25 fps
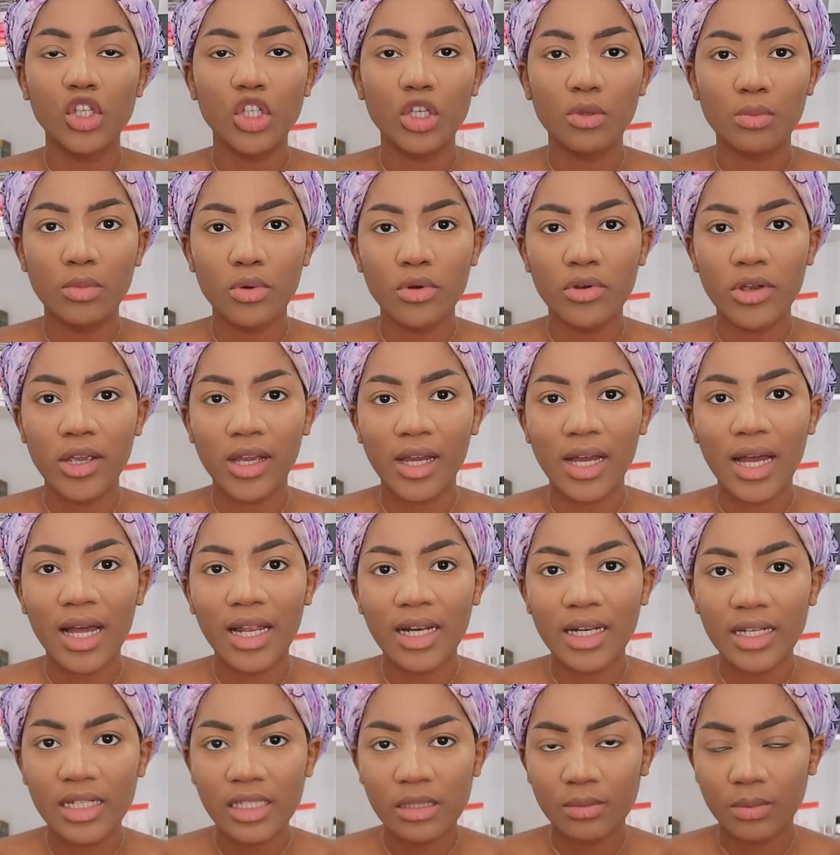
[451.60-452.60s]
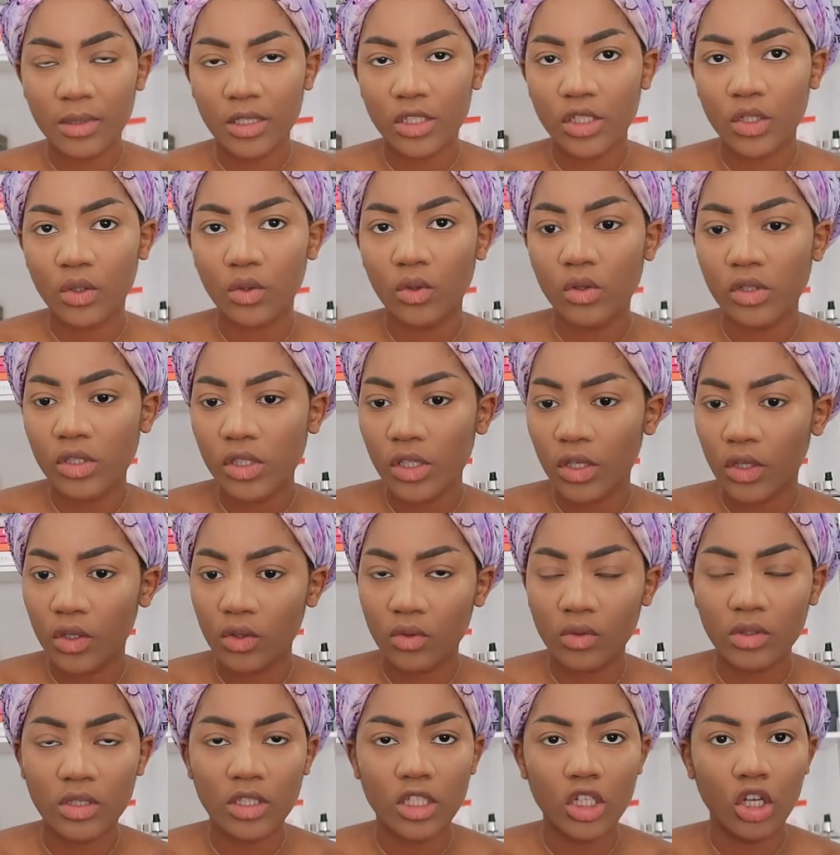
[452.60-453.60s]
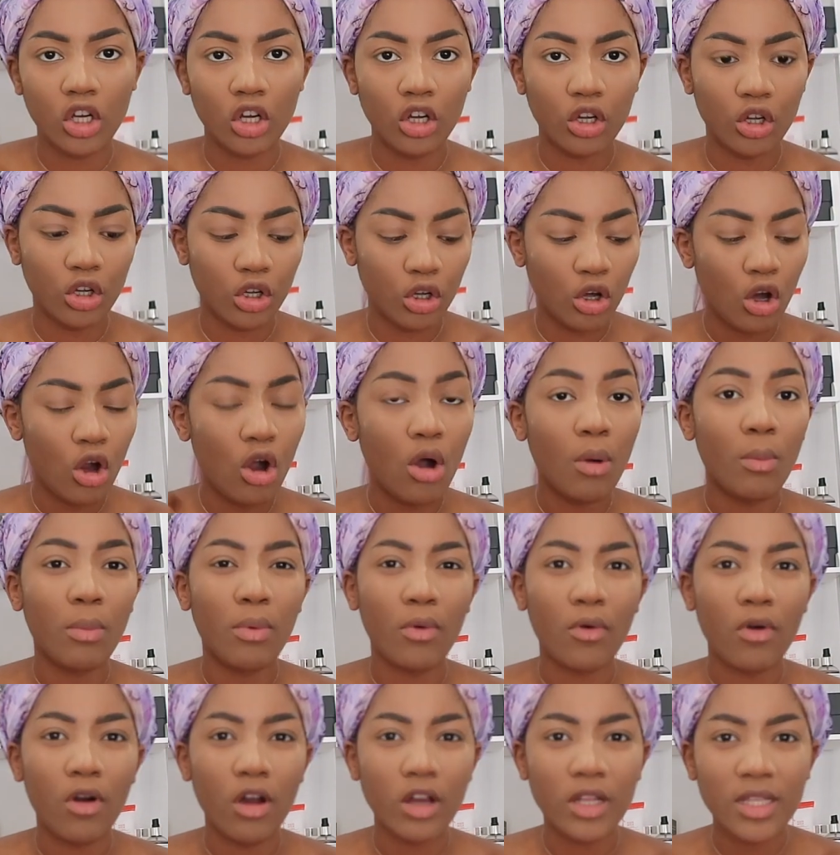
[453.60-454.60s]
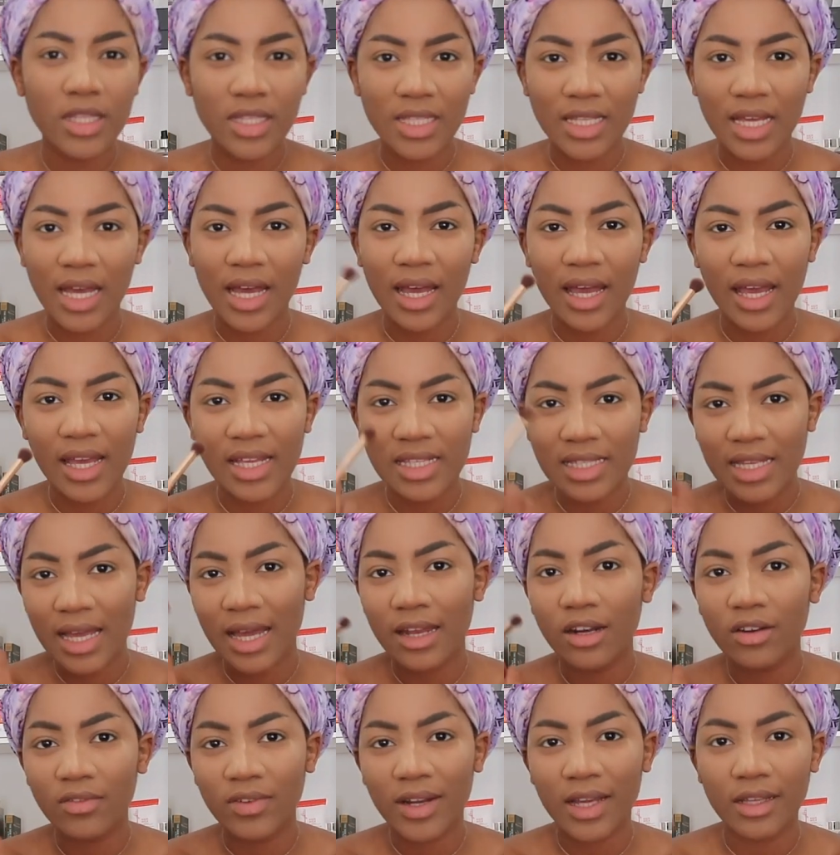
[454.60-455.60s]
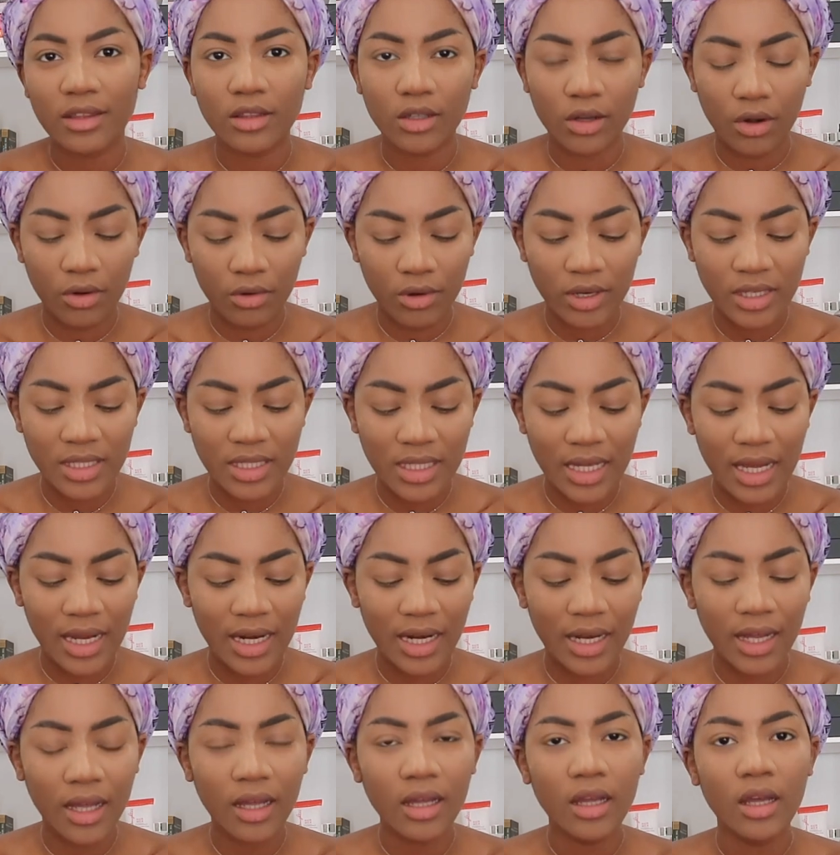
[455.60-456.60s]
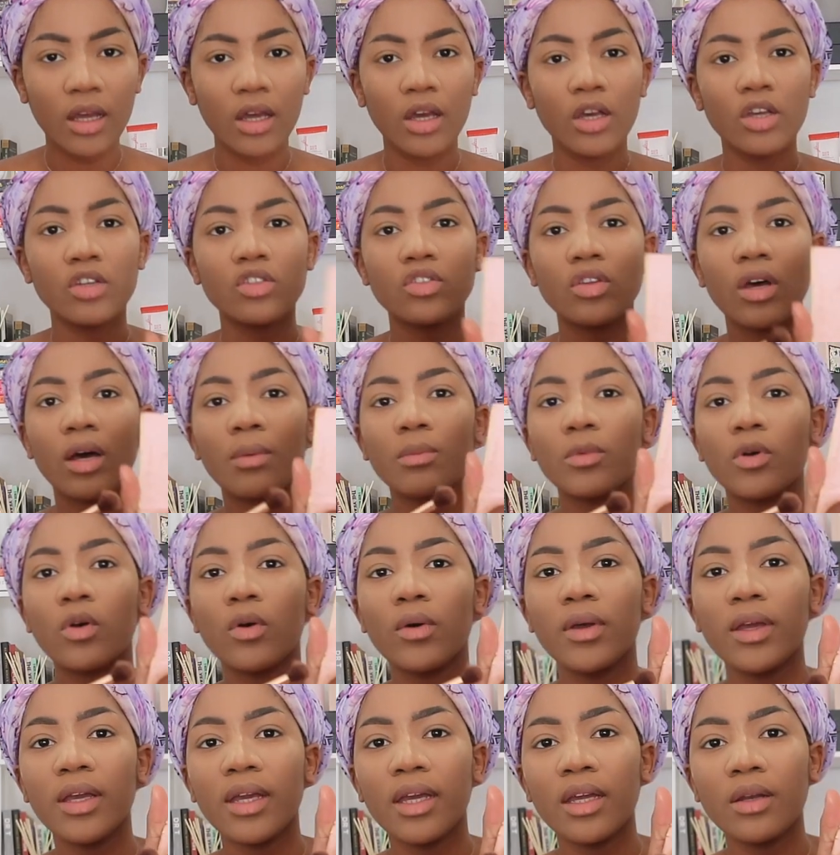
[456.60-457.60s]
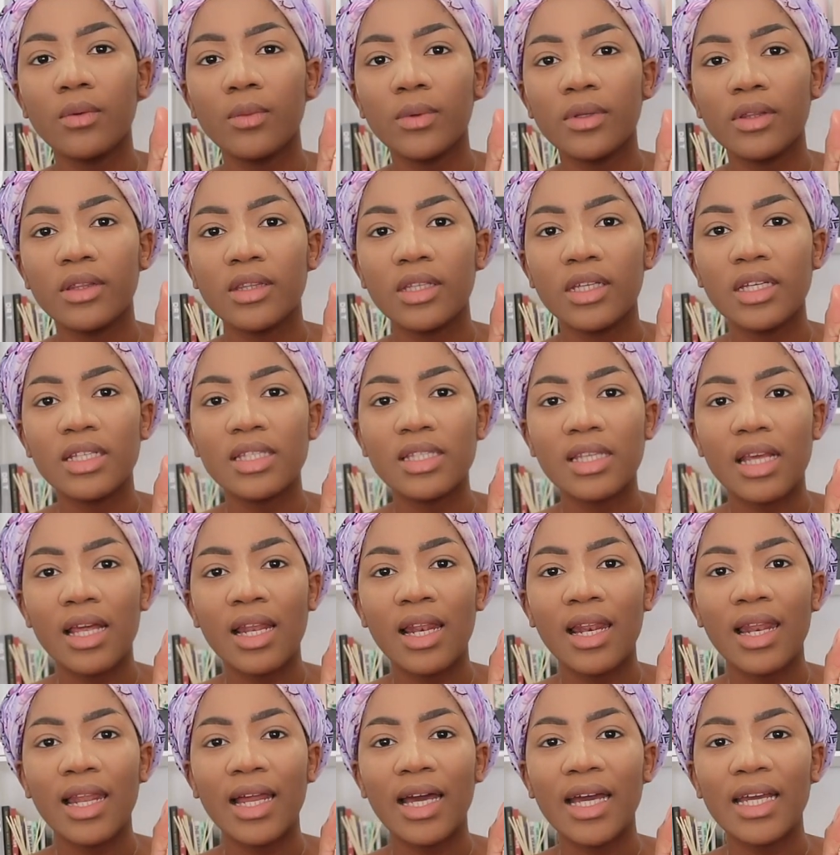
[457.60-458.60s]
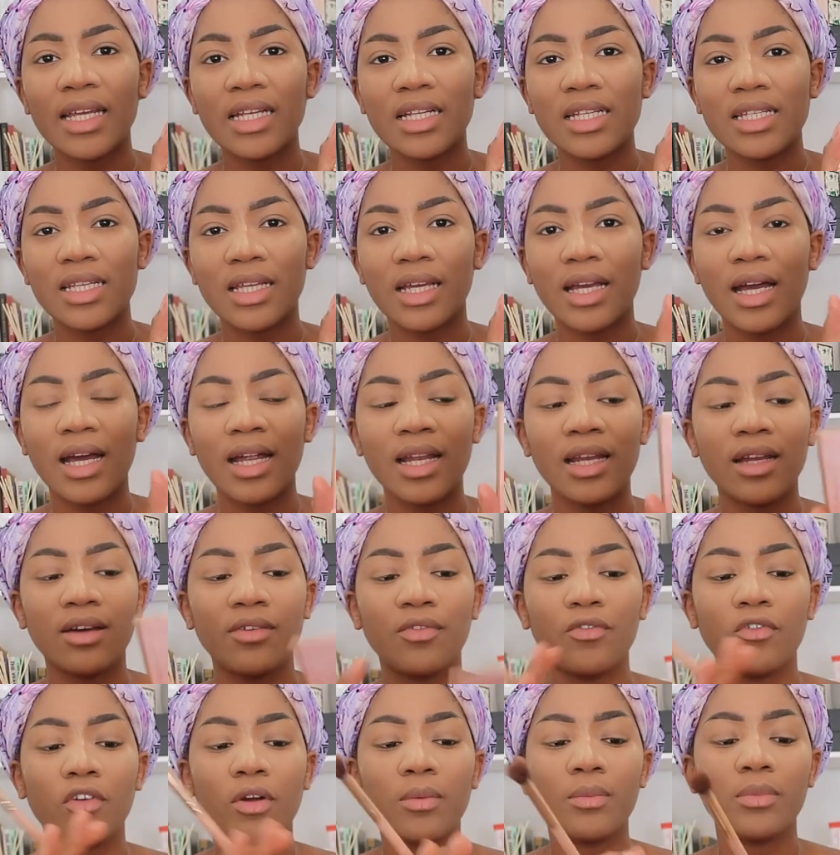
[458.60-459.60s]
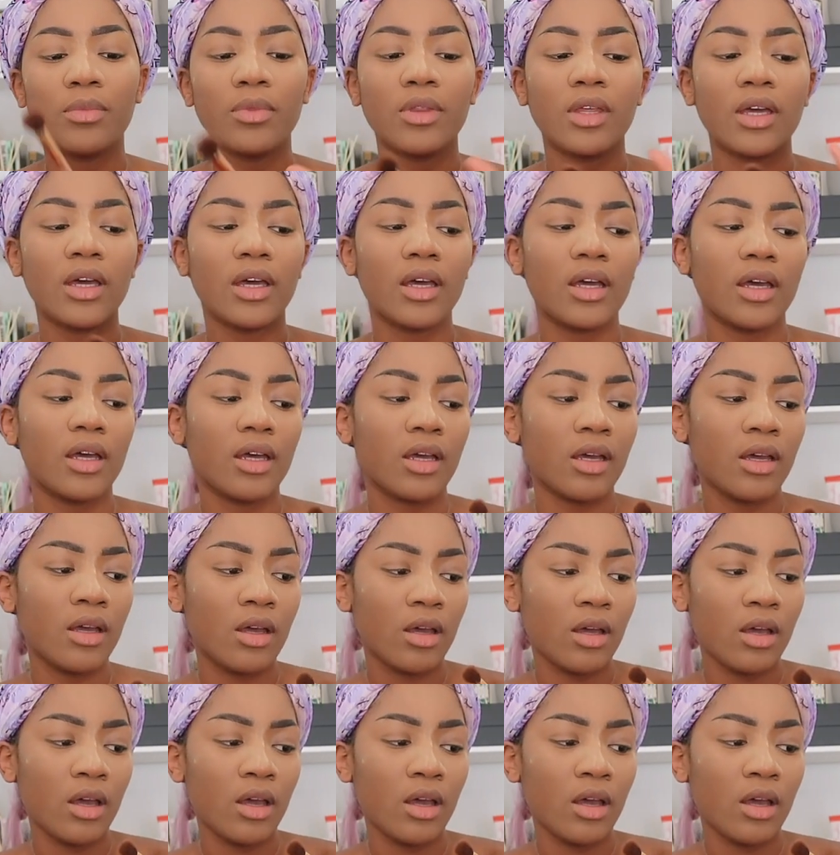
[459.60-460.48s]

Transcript: shimmery colors, but she also used her bronzer as kind of like the crease color. So I'm going in with this light color from the